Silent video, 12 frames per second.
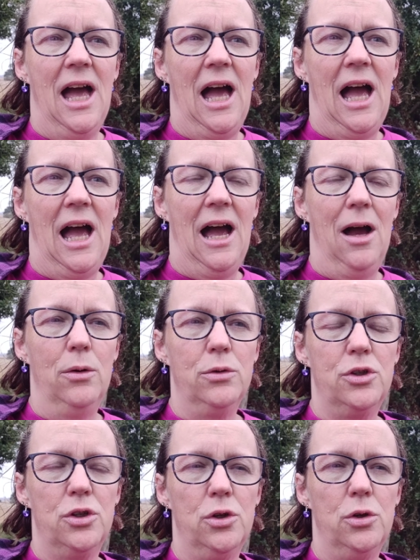how
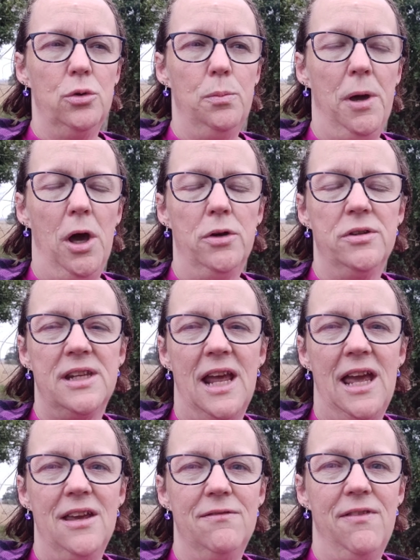to post a